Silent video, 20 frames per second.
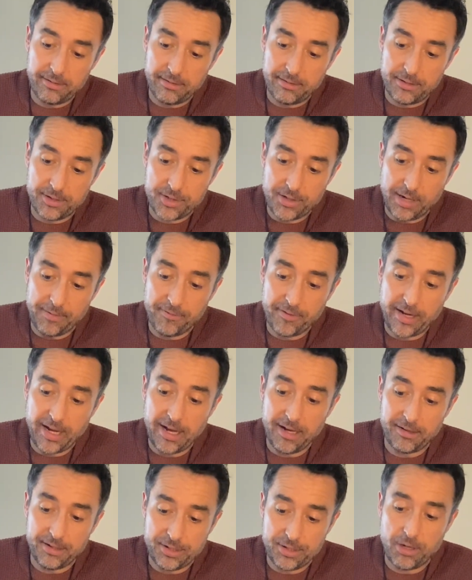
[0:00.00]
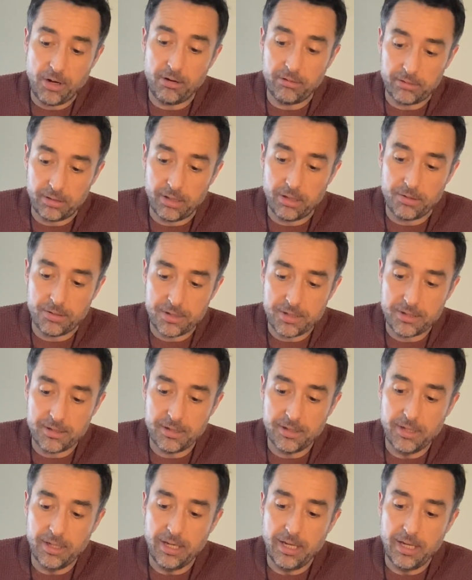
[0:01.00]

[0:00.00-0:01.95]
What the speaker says: the Strength card is called lust.